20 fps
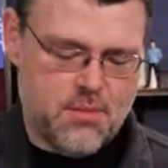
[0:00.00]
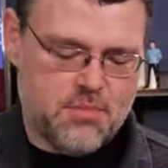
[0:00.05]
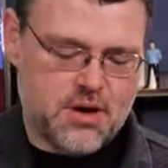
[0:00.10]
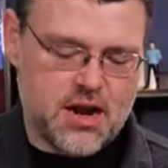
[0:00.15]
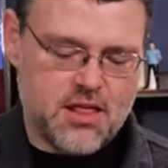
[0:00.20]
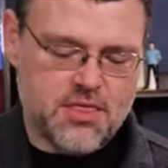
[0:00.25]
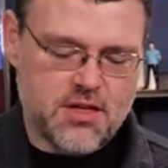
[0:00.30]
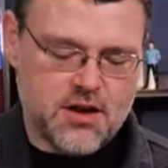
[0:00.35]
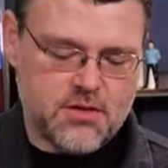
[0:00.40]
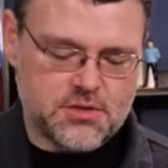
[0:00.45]

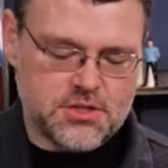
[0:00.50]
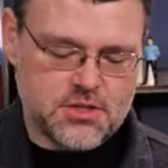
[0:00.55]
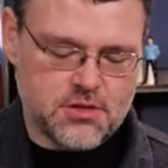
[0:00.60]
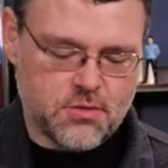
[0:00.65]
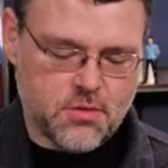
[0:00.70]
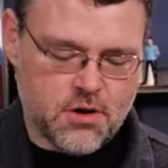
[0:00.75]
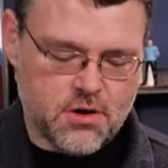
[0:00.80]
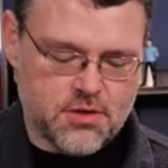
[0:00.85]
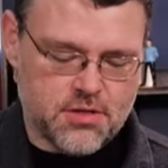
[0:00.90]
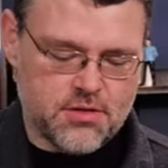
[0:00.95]
But I thought it was still
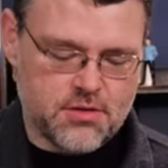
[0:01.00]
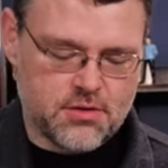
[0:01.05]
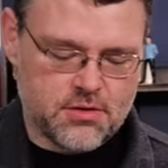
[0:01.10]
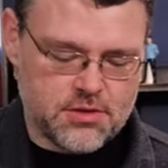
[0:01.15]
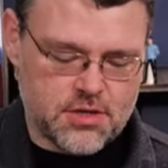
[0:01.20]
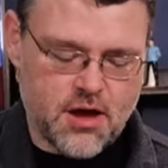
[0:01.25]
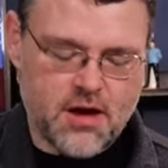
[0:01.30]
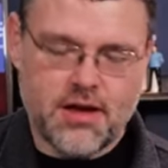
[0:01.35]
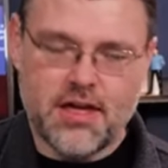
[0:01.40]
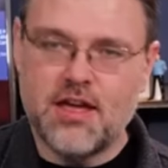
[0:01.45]
worth
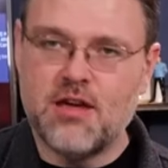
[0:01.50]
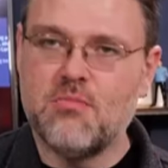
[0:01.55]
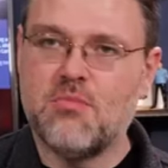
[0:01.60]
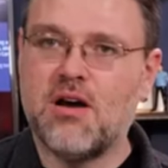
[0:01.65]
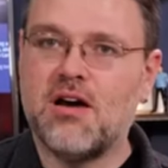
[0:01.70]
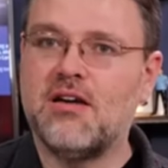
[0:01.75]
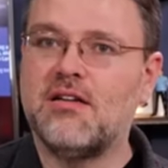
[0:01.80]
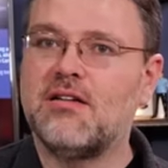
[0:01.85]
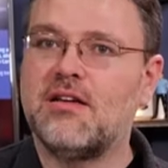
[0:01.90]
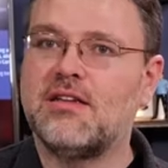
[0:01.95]
talking
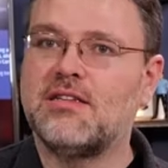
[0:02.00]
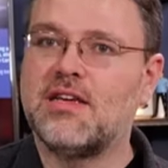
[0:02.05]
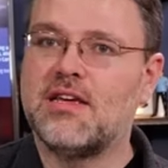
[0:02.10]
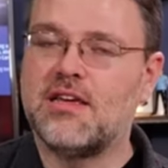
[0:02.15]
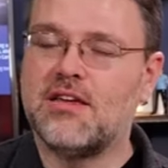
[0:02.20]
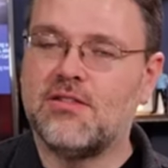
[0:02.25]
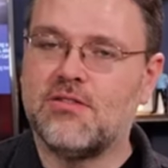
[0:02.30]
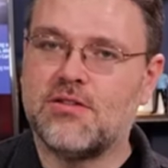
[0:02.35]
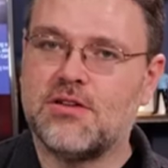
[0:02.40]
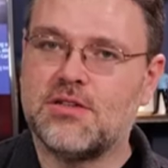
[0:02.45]
about and
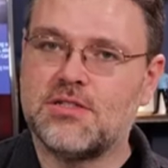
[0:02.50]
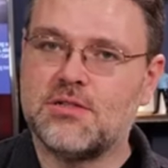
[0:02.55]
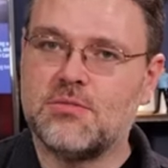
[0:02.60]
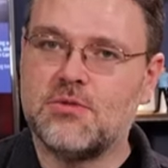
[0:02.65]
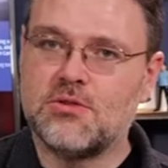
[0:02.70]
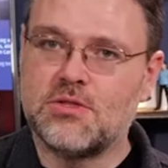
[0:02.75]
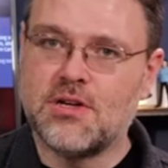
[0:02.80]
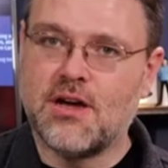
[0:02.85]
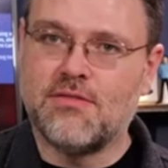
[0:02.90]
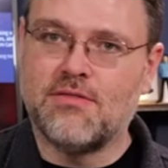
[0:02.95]
taking a look at some
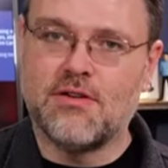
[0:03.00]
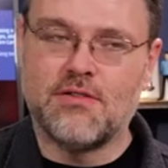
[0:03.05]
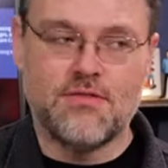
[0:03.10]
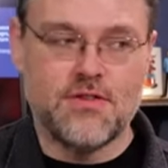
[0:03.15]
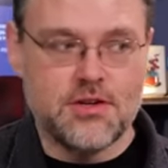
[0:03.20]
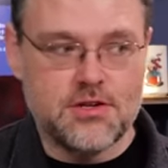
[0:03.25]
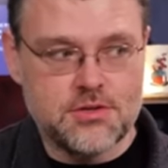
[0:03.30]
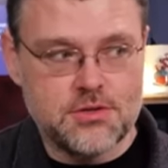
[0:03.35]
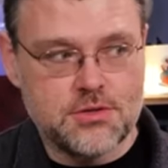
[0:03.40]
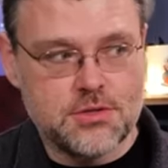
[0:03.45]
new software
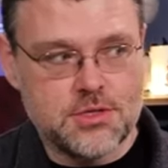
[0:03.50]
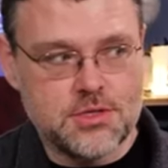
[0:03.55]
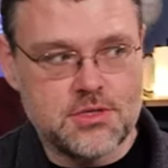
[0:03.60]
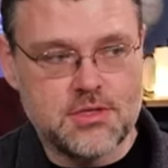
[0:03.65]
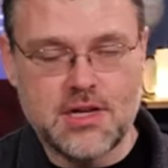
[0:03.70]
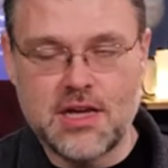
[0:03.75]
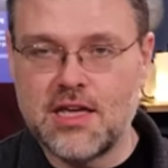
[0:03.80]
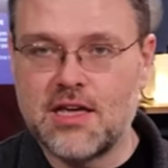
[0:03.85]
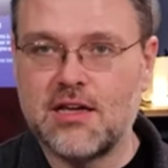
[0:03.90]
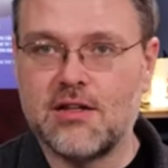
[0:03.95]
features
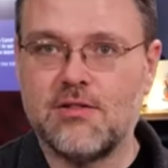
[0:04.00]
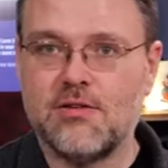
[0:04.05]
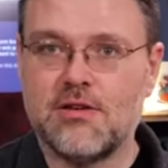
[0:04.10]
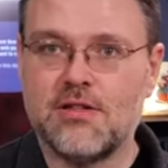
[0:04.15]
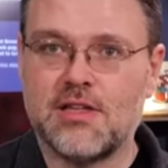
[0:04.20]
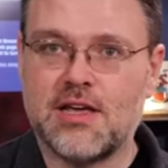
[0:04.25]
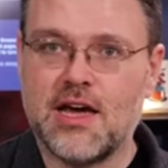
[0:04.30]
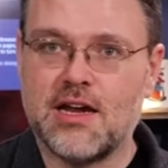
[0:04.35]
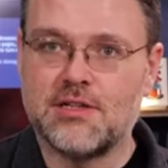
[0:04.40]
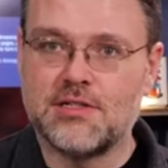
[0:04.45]
and taking a look at
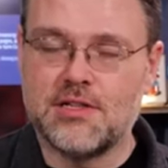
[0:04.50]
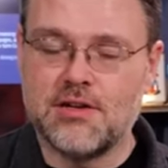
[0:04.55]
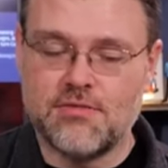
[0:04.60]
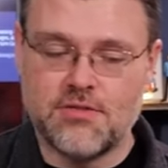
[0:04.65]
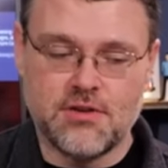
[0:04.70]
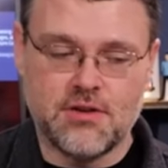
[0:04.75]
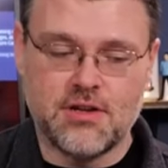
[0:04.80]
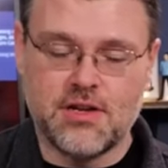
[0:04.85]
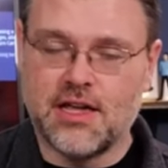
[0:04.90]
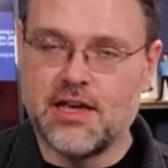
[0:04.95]
the kind of stuff
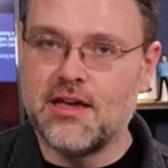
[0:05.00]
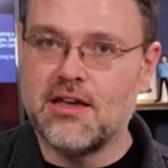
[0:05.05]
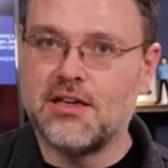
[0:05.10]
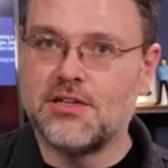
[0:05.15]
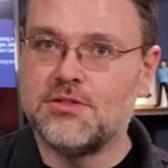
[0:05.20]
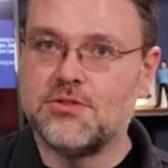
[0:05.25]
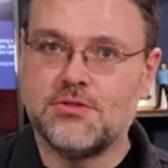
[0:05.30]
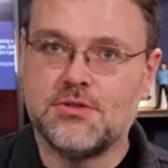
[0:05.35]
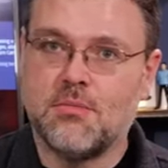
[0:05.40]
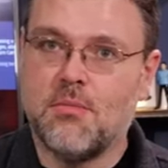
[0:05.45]
you can get
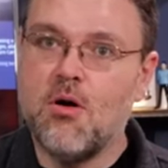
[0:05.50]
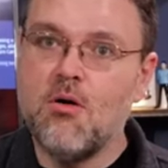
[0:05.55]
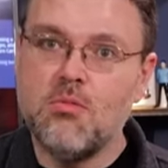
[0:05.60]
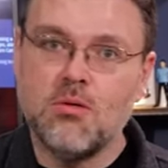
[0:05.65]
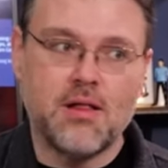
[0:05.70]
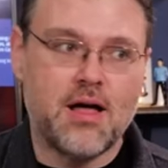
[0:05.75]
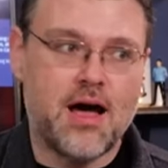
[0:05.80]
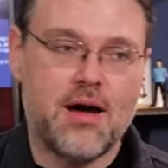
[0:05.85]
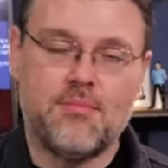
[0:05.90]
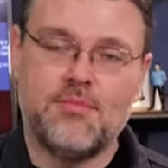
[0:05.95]
because there's a
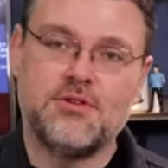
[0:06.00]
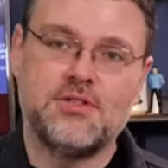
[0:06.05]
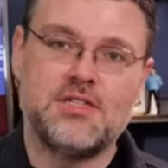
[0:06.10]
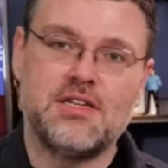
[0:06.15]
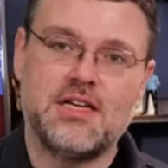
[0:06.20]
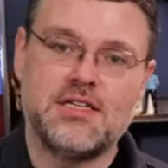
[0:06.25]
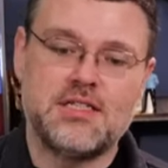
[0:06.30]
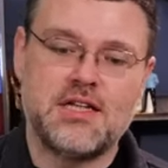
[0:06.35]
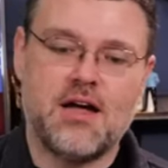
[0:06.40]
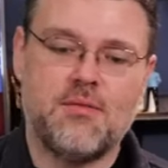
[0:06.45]
mobile app, there's a
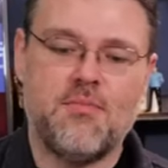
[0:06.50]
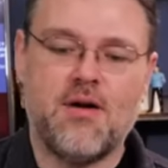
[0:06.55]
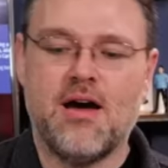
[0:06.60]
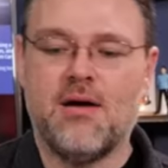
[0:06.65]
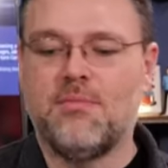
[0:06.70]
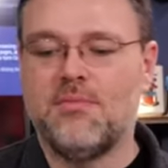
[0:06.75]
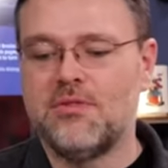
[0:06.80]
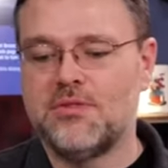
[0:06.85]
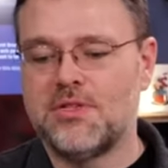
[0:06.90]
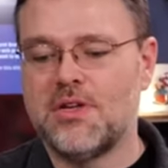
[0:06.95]
desktop
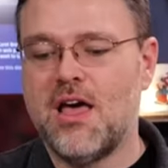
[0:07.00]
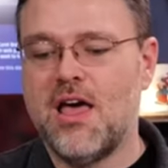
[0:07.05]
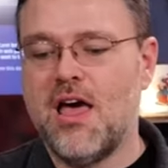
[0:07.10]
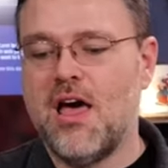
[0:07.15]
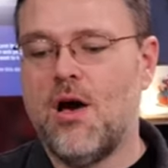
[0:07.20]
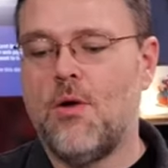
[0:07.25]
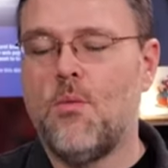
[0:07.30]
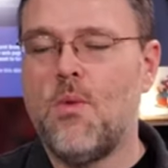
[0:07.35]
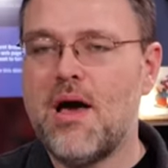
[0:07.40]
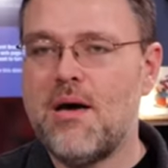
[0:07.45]
app, there's
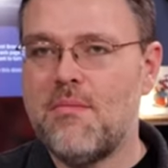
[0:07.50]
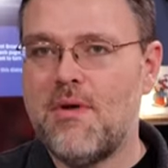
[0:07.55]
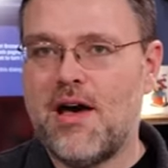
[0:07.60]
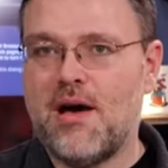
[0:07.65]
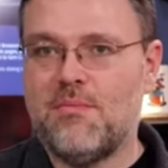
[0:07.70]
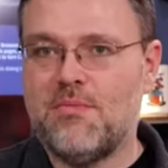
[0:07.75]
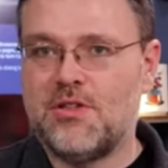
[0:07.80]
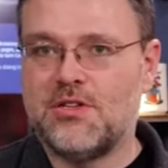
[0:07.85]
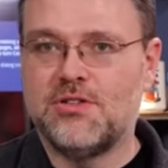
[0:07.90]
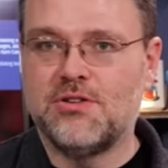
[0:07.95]
a web
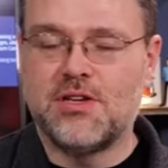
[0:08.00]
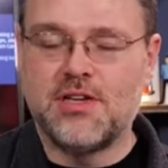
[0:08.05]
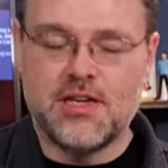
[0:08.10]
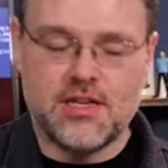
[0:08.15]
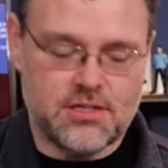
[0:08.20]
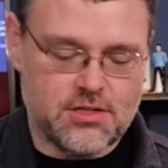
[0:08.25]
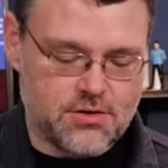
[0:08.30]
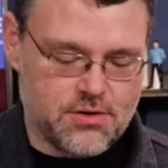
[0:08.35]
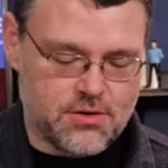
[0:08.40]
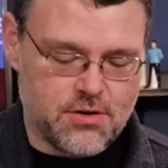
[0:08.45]
app that you can
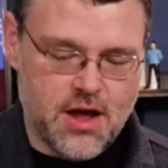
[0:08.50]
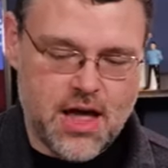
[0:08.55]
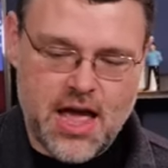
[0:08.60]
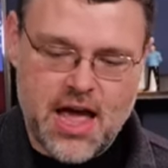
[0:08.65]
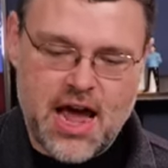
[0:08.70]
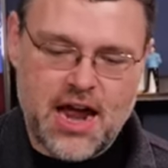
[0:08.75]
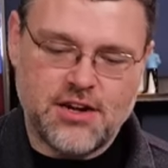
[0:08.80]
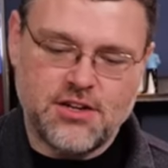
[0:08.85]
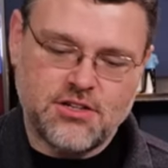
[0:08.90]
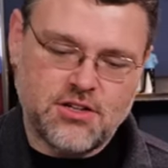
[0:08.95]
get to,
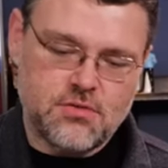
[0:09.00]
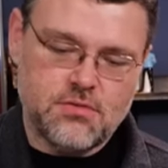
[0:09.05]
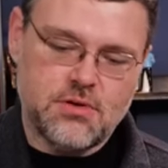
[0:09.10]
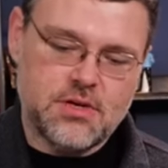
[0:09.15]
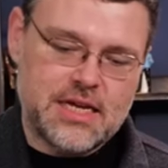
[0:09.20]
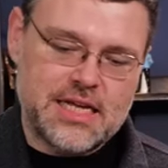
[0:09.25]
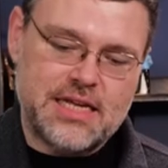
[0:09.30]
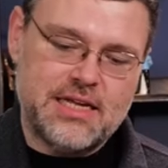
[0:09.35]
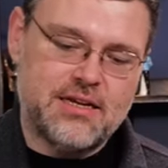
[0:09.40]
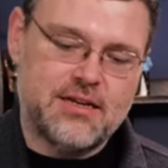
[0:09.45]
and you
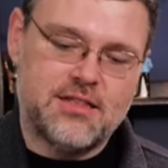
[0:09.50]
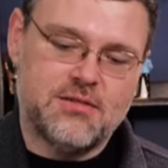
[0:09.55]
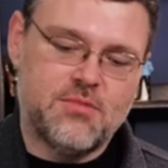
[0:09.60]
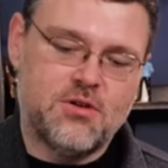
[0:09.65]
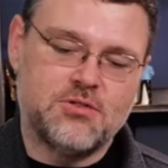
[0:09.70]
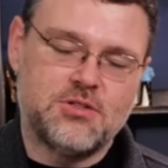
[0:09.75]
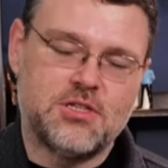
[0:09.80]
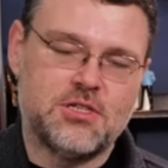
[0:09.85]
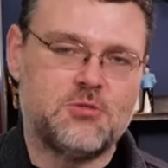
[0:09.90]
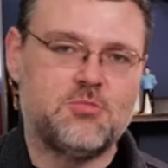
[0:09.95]
don't need the
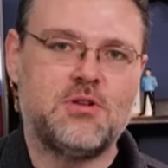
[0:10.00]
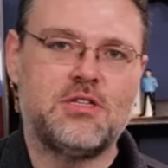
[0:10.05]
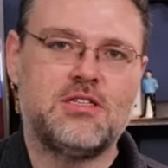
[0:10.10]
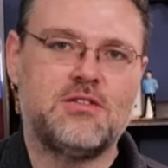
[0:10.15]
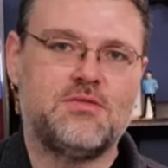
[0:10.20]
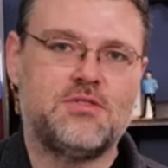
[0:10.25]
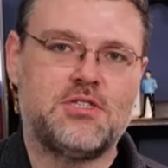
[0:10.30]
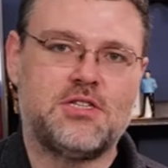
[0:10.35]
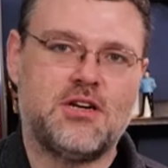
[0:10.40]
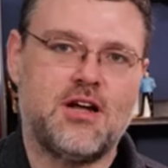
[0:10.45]
most
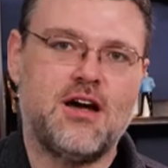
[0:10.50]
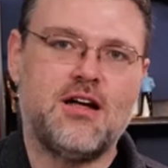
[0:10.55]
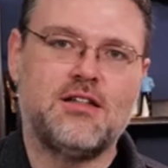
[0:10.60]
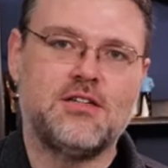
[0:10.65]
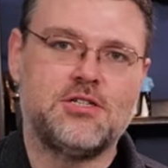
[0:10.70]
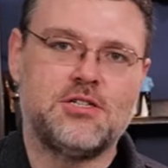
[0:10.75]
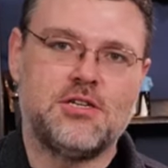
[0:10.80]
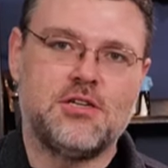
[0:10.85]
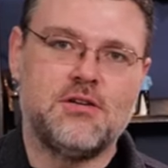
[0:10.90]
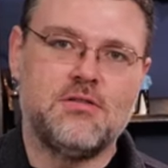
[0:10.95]
expensive
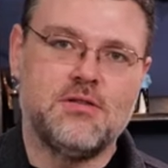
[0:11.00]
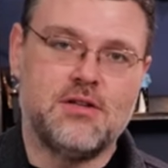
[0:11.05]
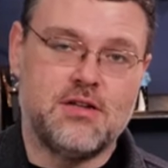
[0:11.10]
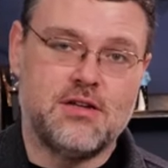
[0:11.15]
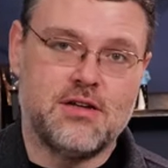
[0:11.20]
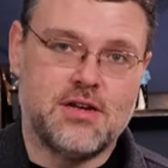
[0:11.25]
Synology unit.